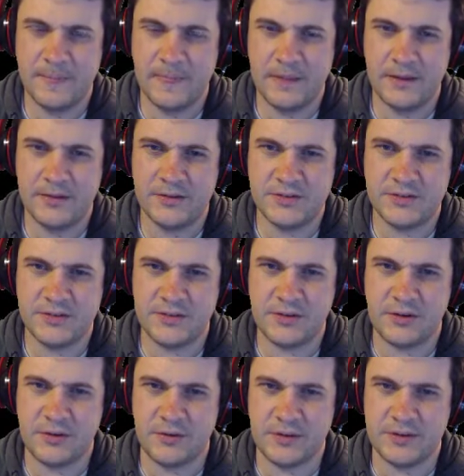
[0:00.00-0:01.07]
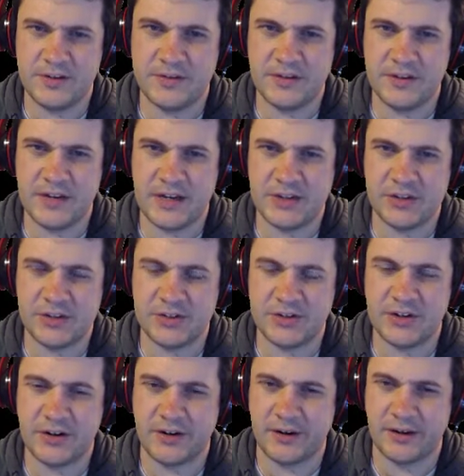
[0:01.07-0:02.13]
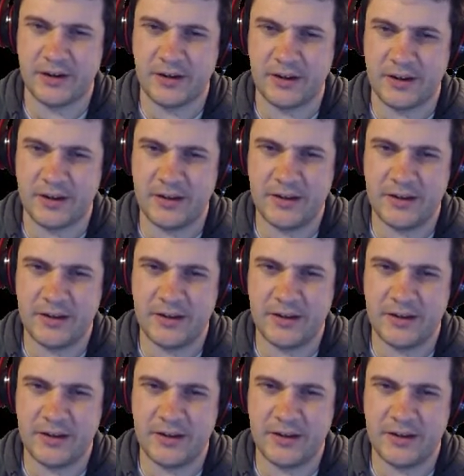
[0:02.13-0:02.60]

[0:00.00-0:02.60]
So, this is the day she started it, huh?